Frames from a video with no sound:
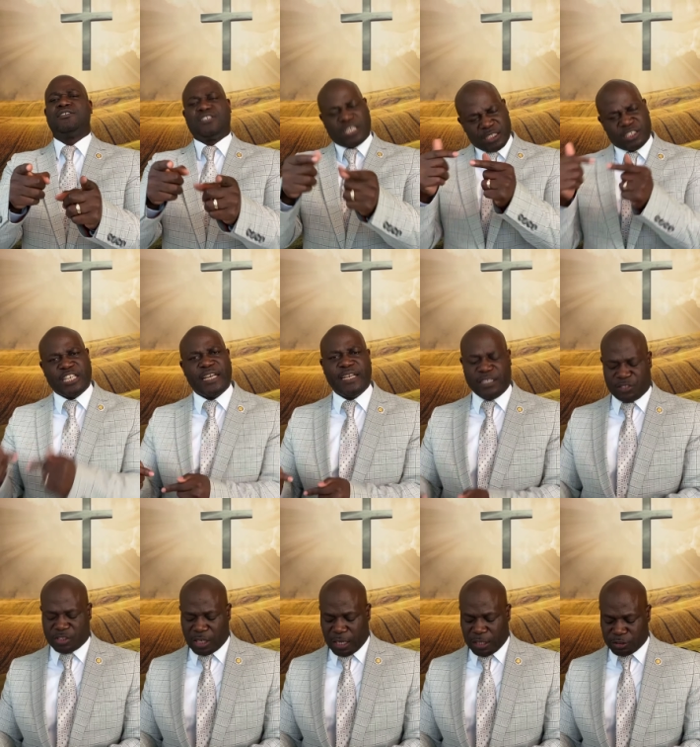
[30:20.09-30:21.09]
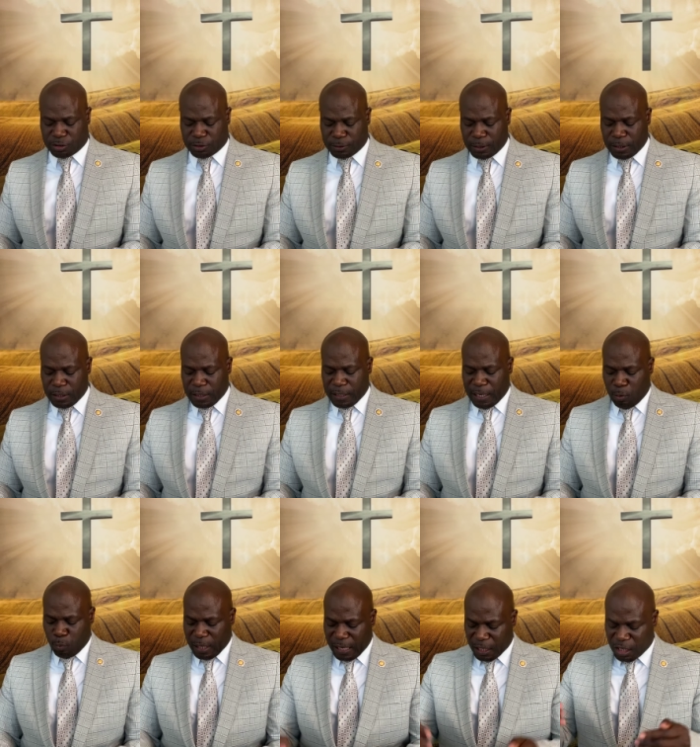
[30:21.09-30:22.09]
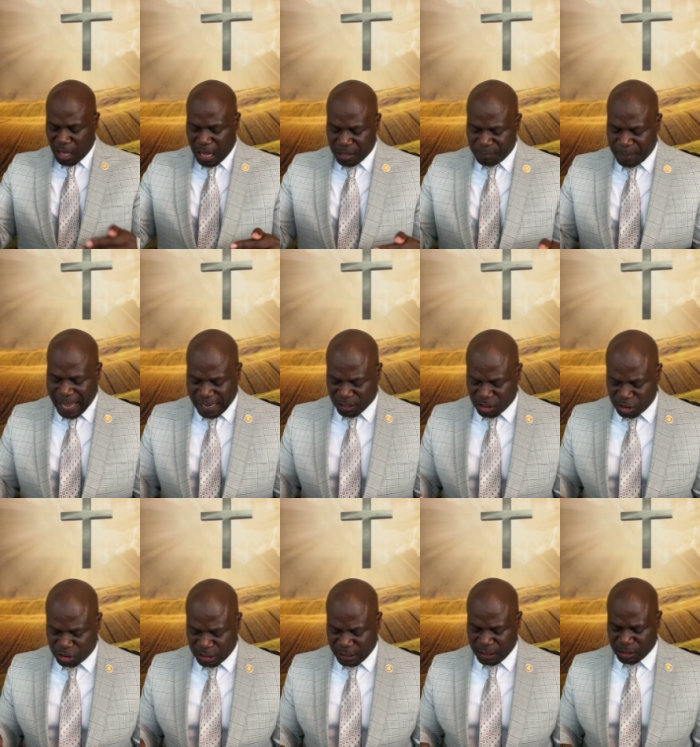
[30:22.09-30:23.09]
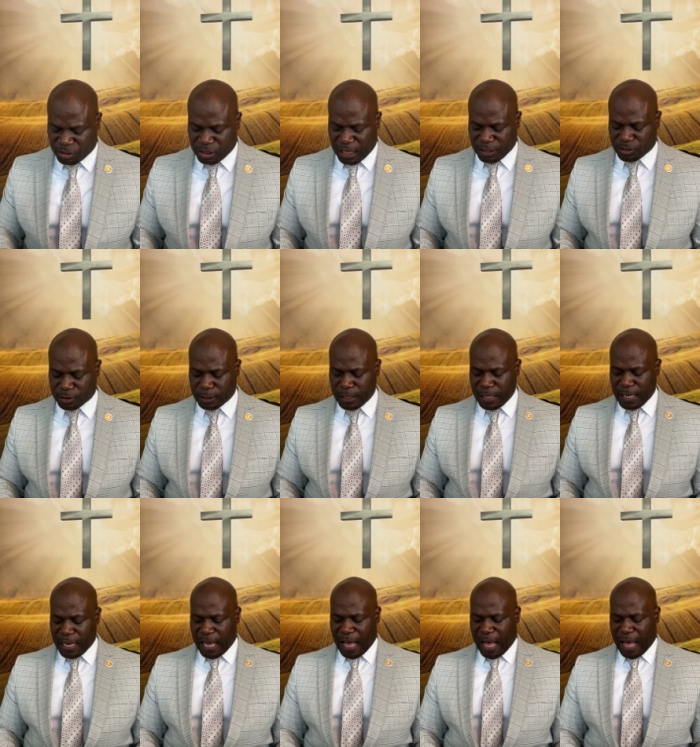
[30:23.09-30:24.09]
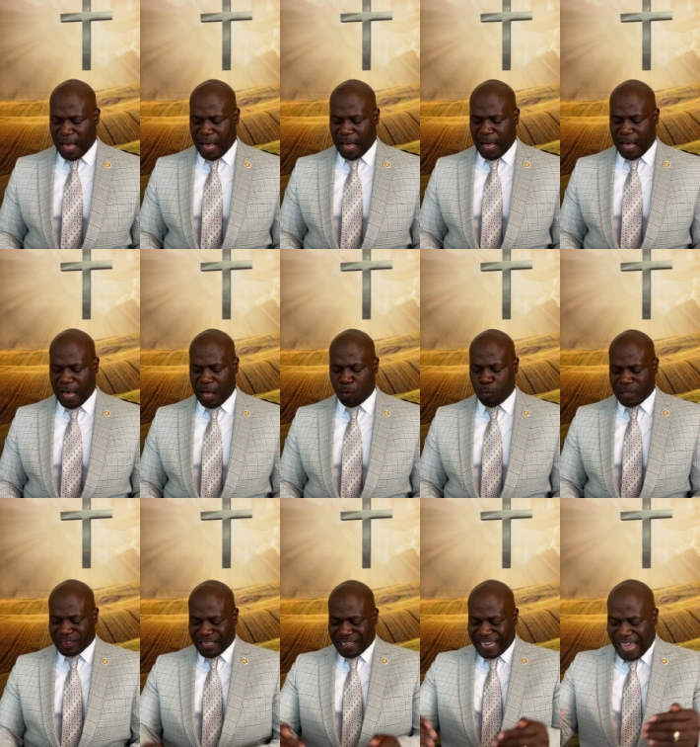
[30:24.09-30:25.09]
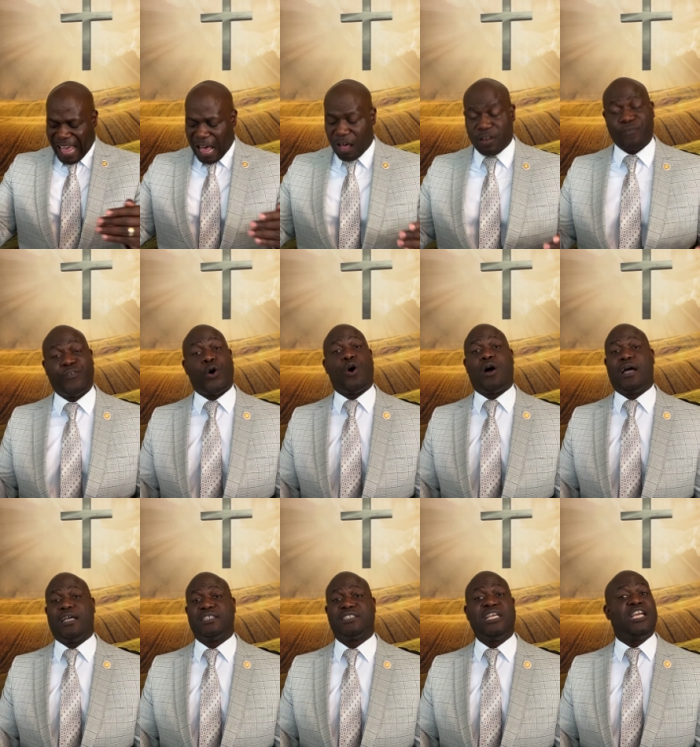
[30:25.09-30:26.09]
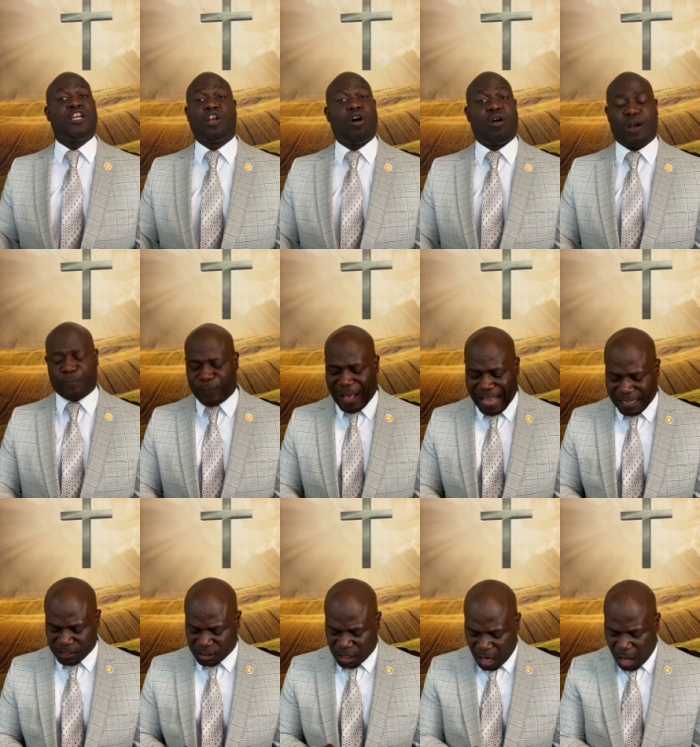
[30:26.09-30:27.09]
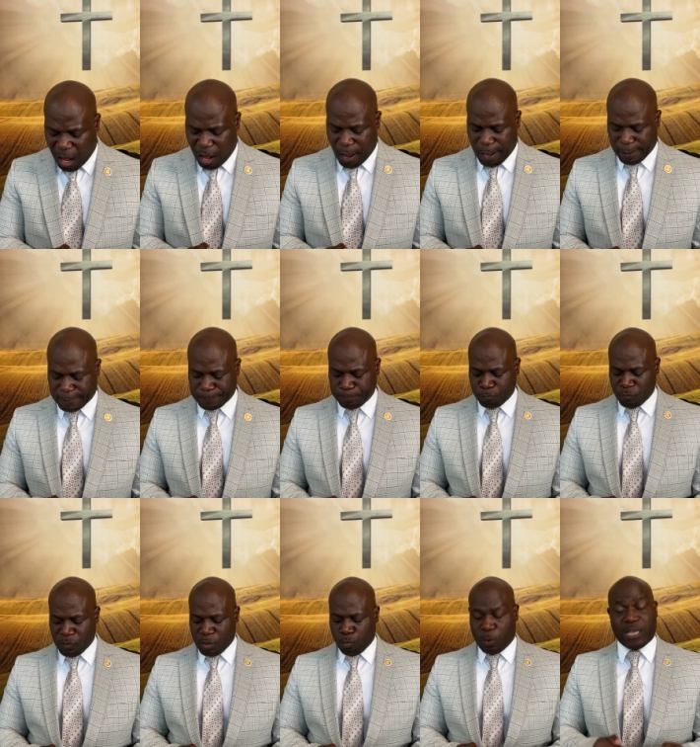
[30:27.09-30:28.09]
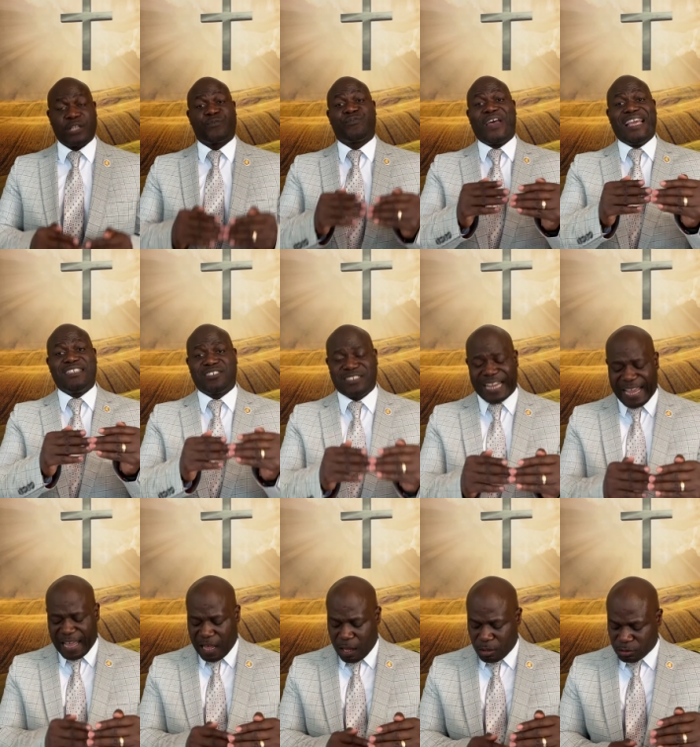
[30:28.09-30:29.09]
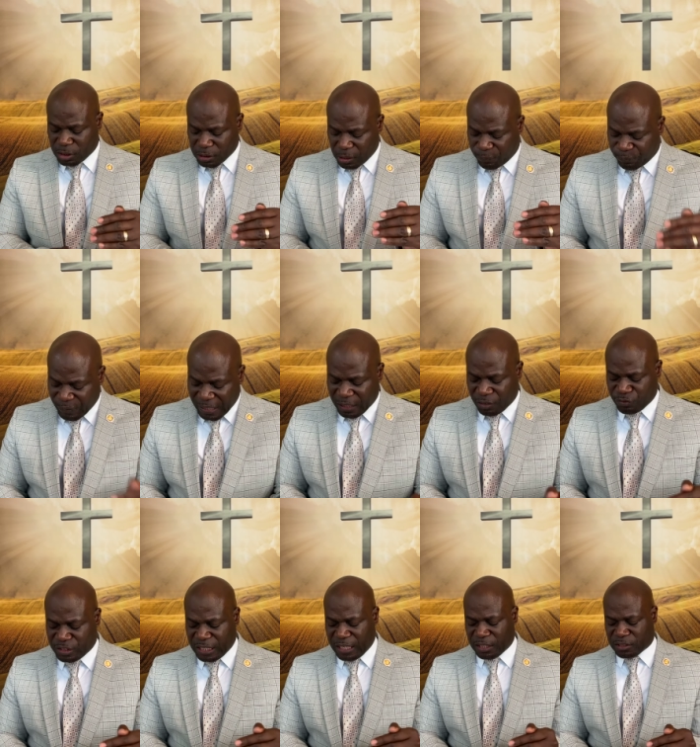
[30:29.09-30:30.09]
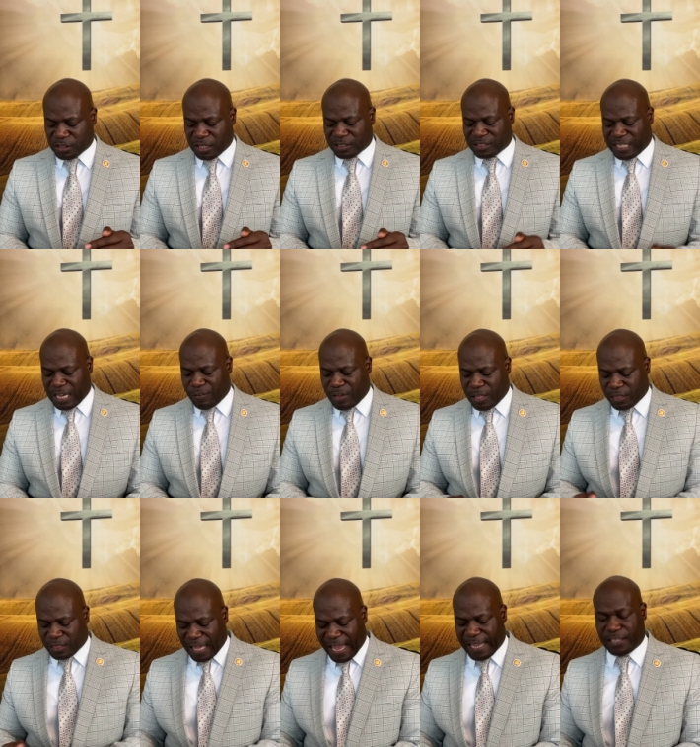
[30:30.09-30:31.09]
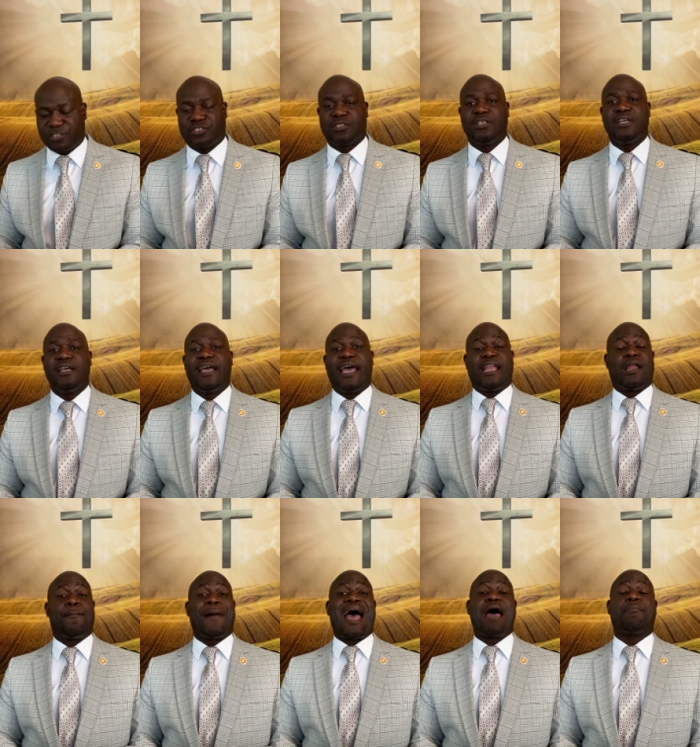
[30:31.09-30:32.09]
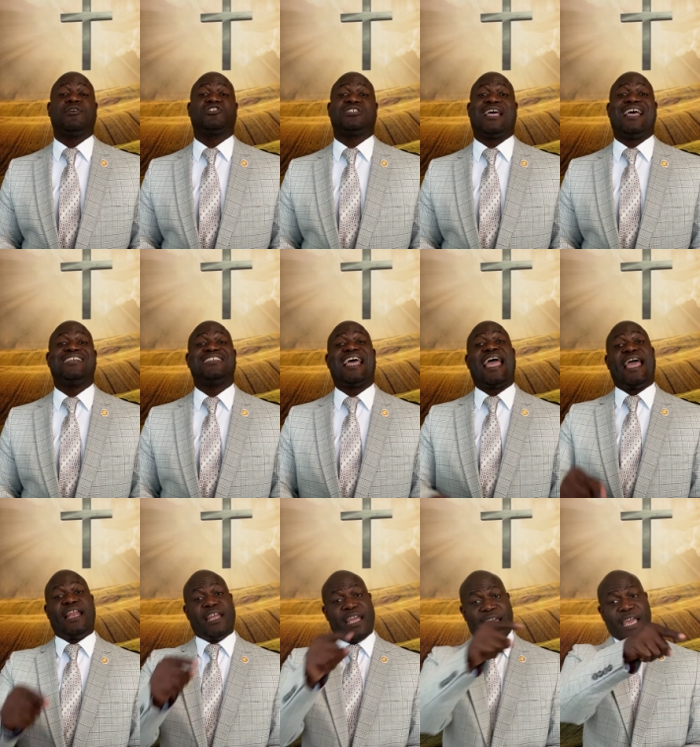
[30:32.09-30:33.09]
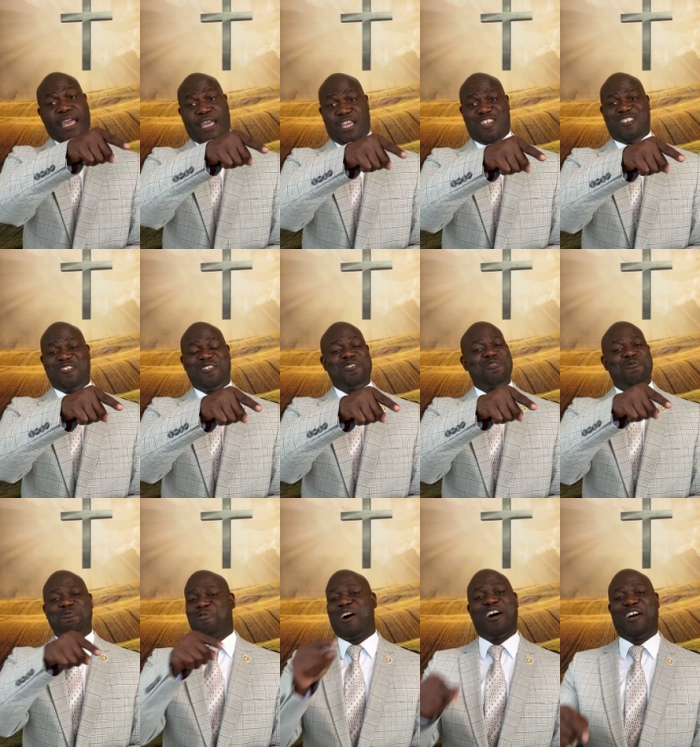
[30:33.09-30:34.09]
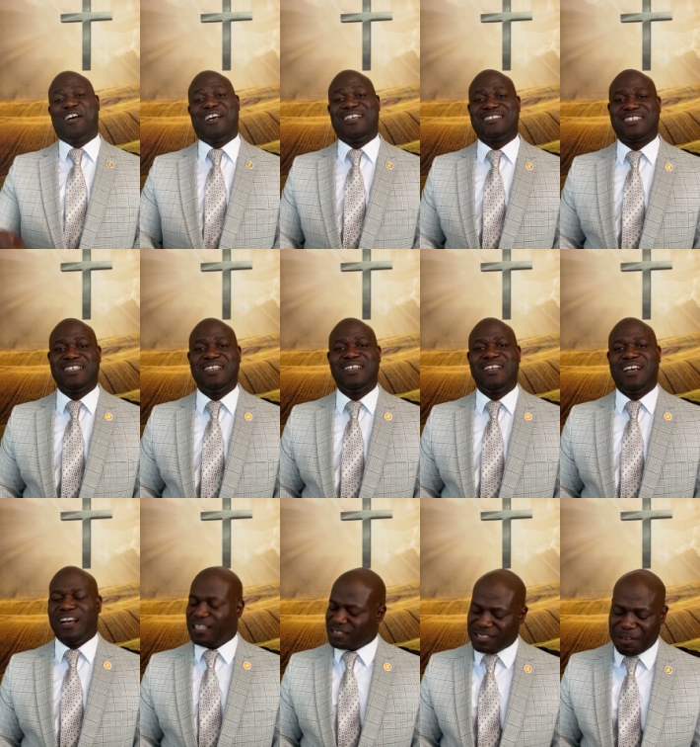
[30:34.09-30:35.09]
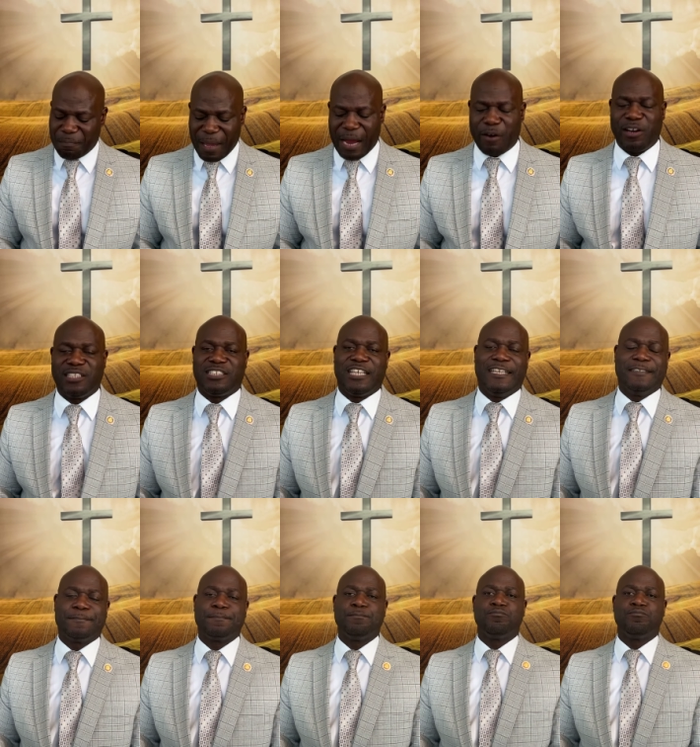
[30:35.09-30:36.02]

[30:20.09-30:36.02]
to Jesus. And when he comes back to Jesus uh, with a loud voice, he glorifies God with his face down to the feet of Jesus, giving thanks. And the Bible says, and he was a Samaritan.